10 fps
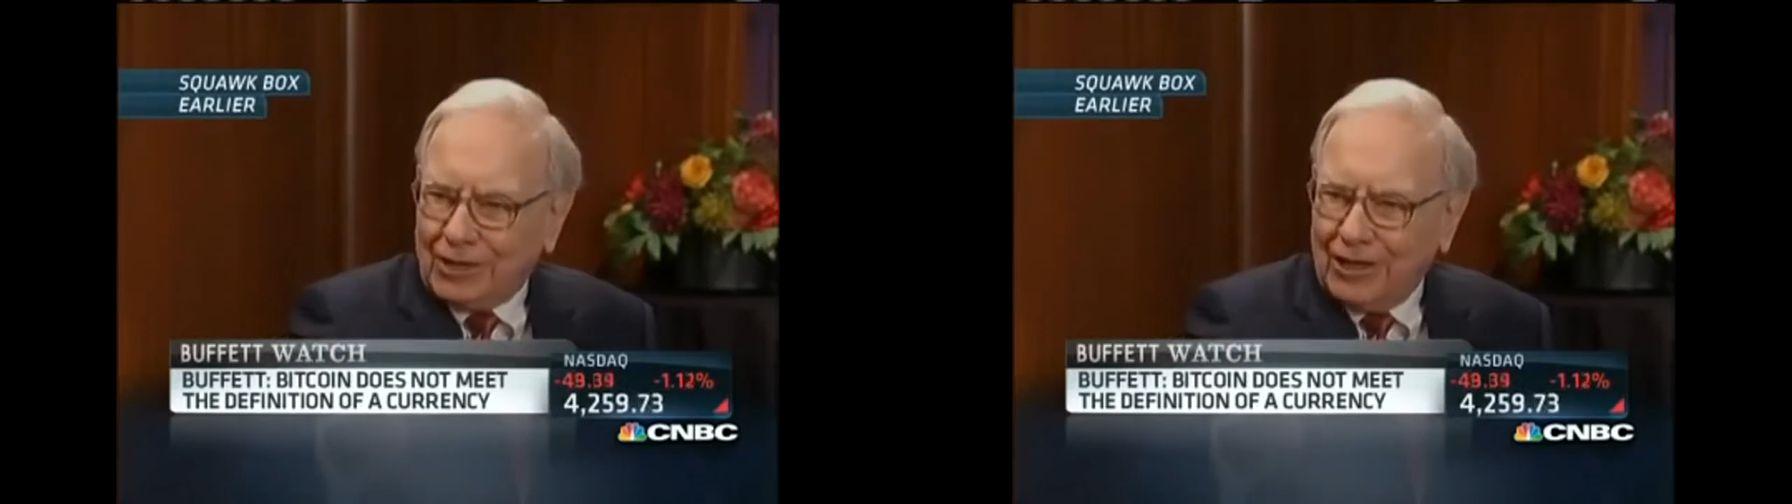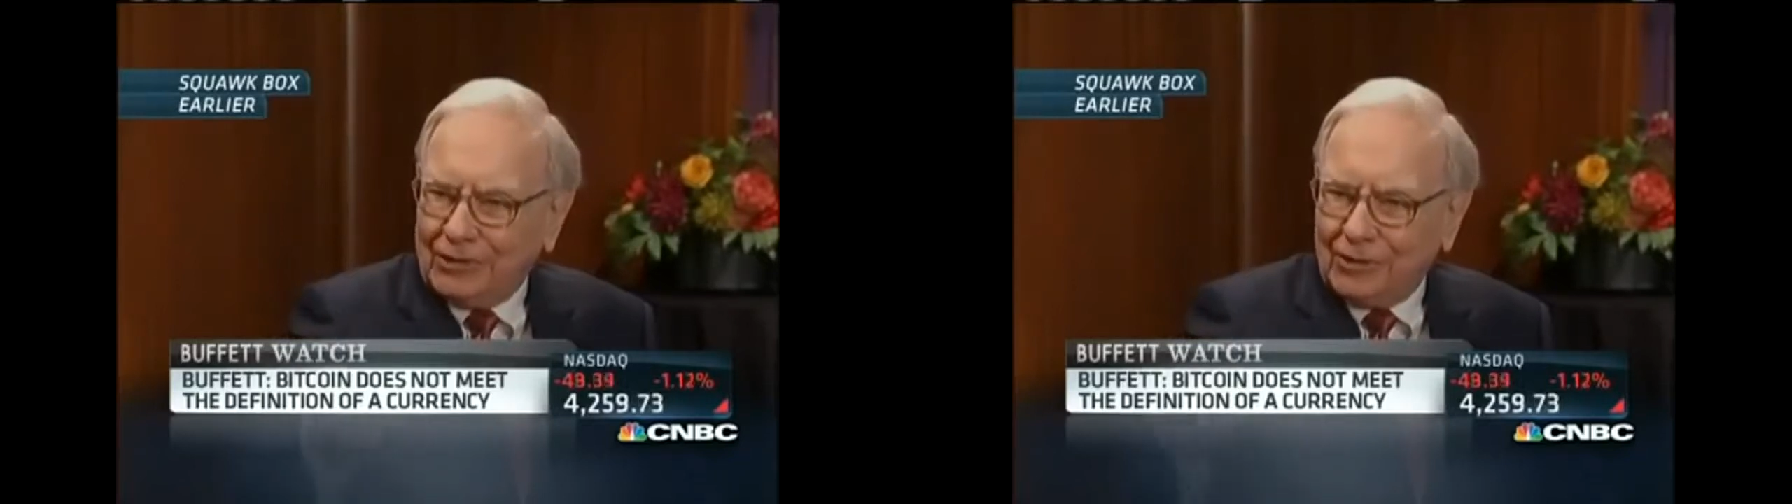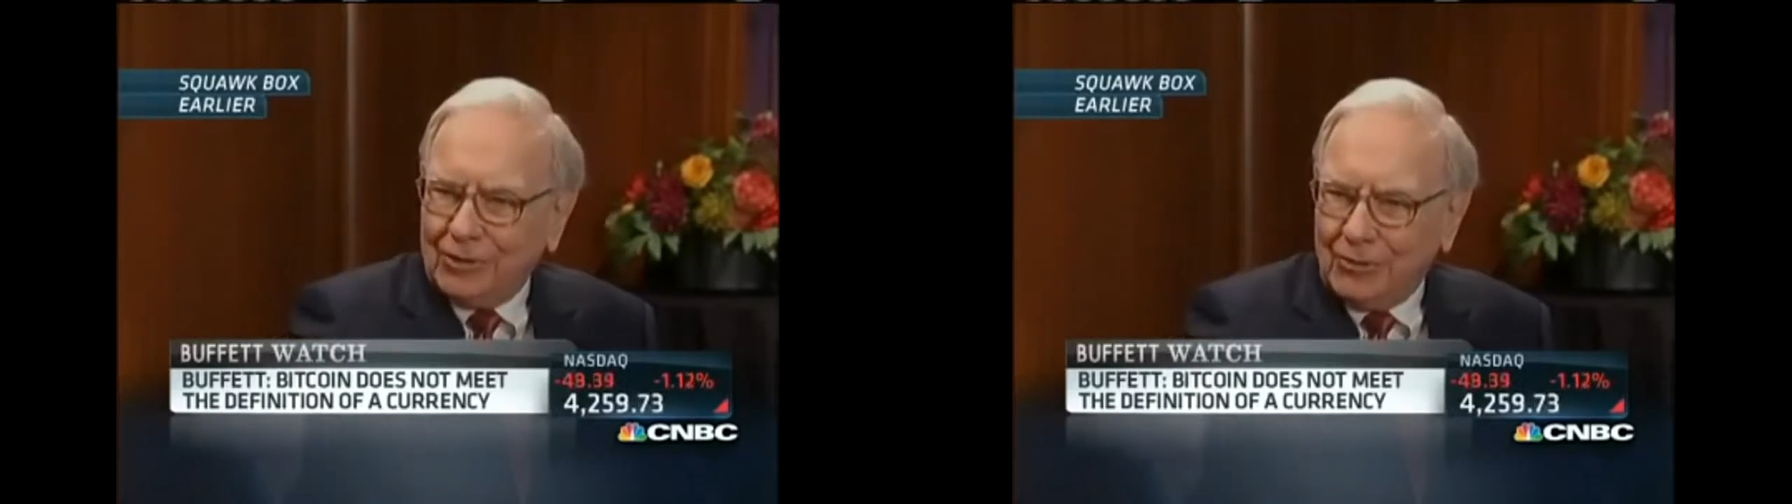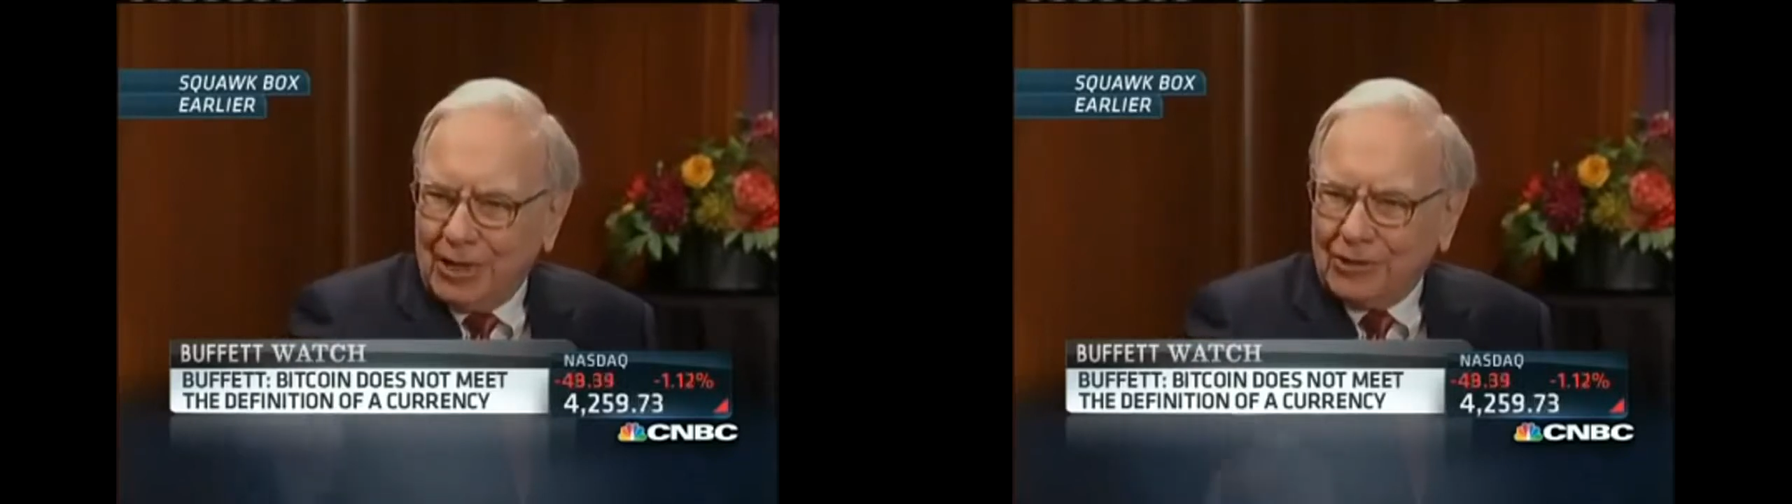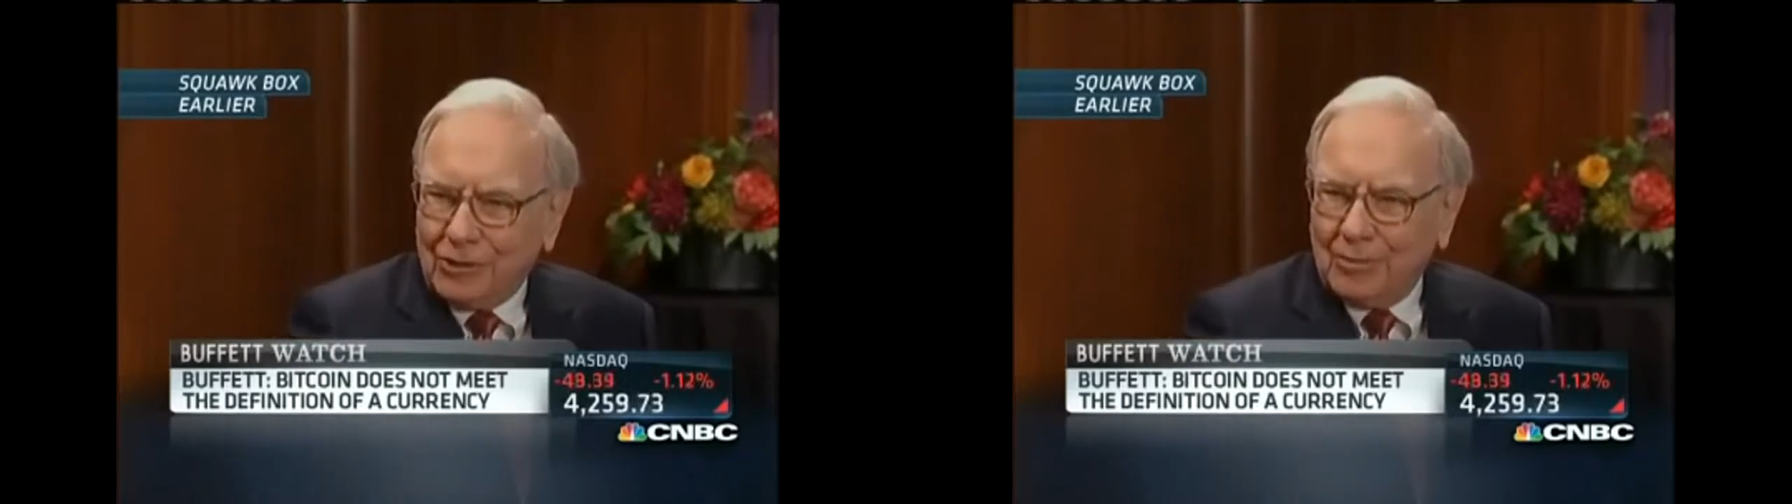changes in
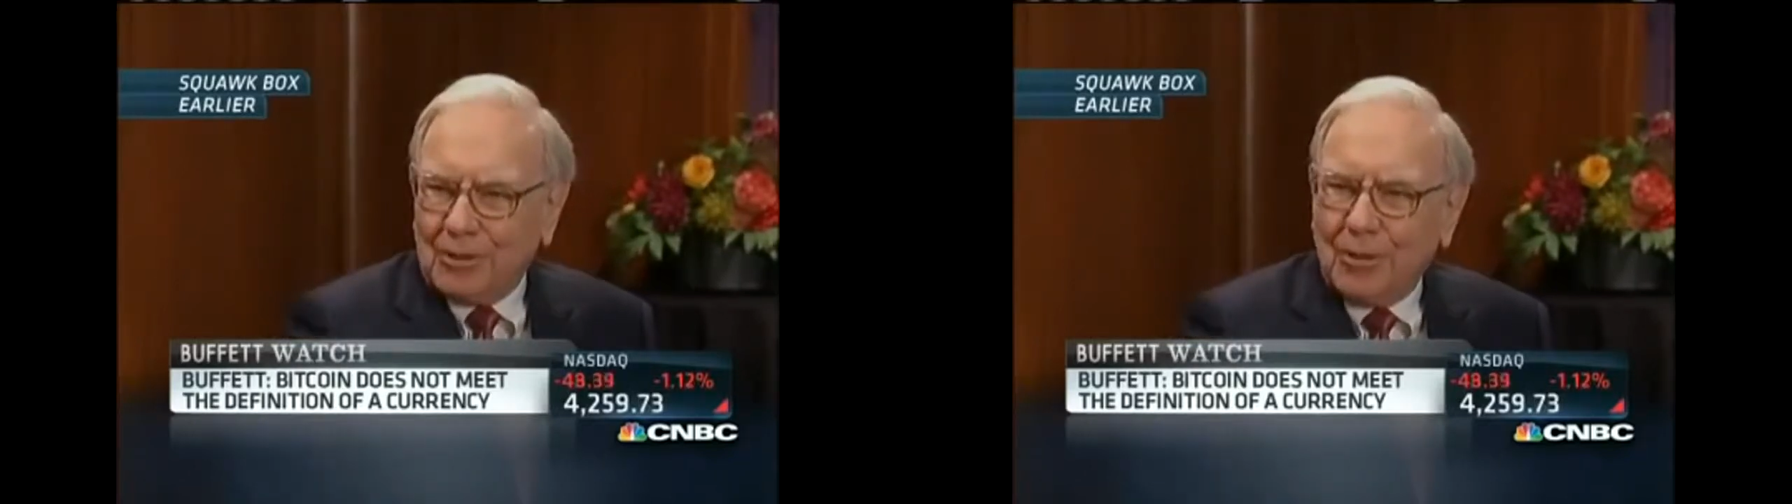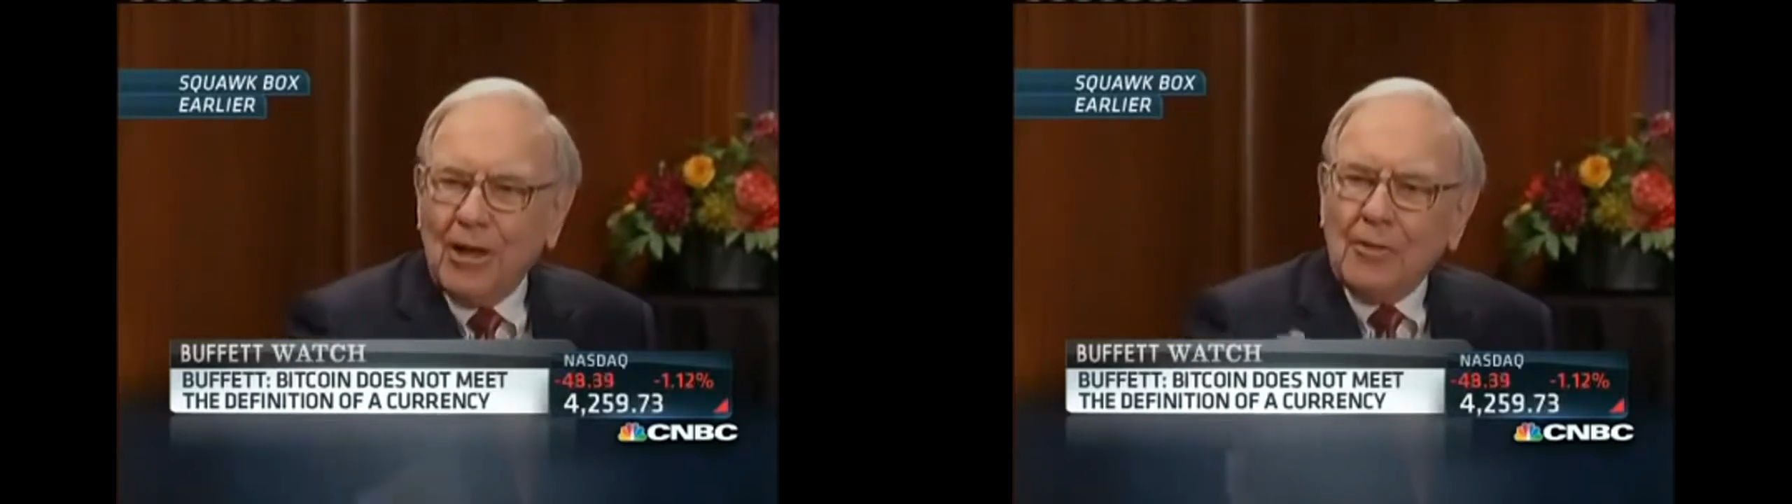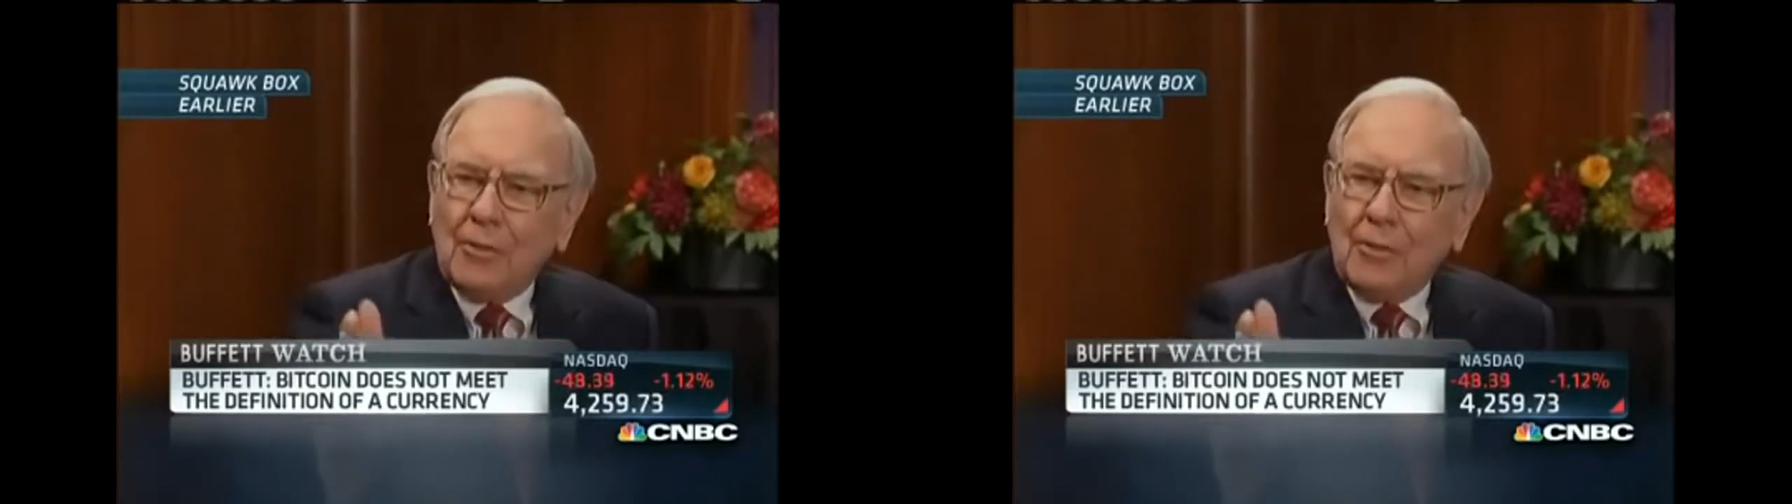relation to Bitcoin.